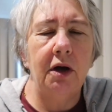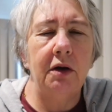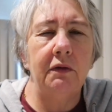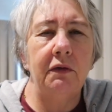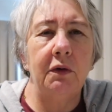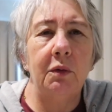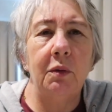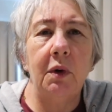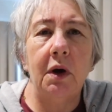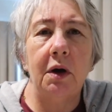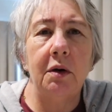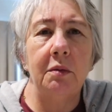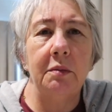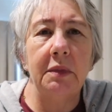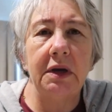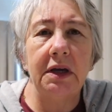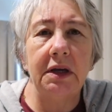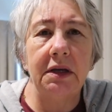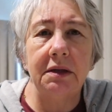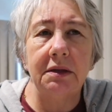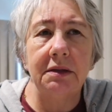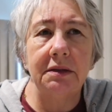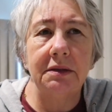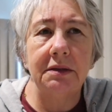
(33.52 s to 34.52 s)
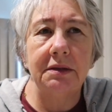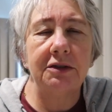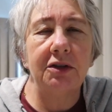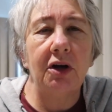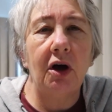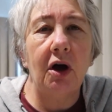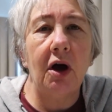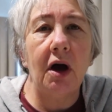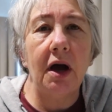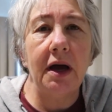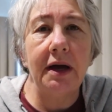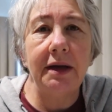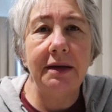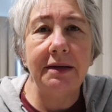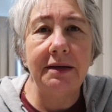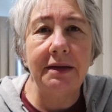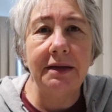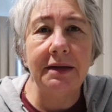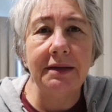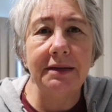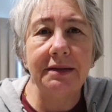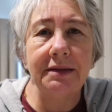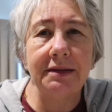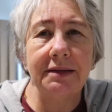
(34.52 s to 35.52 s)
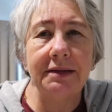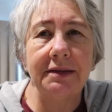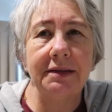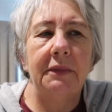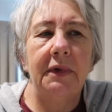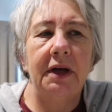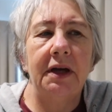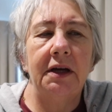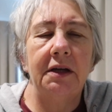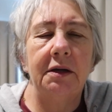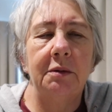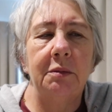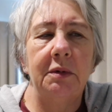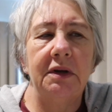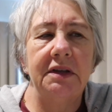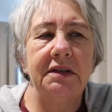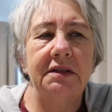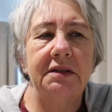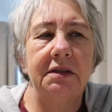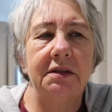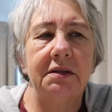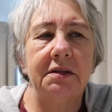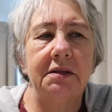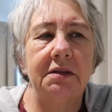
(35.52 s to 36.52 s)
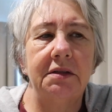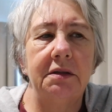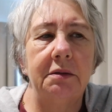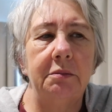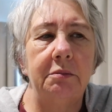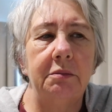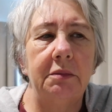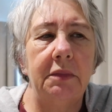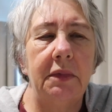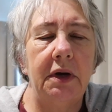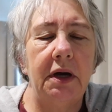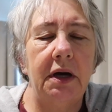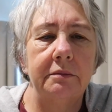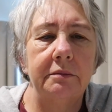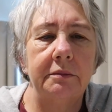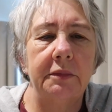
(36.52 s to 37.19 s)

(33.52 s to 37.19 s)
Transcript: overwhelming tiredness out of my system.